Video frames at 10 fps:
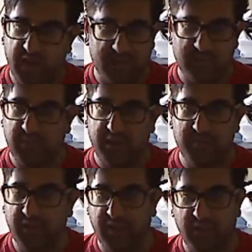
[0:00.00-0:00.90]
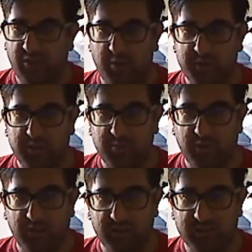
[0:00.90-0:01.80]
X amount of money. I don't know how much it
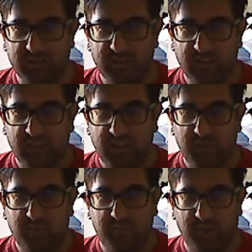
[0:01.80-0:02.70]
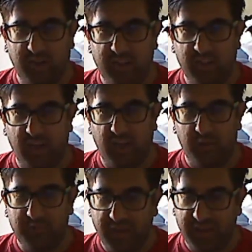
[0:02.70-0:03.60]
was, but
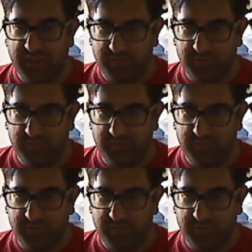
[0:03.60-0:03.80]
I'm not going to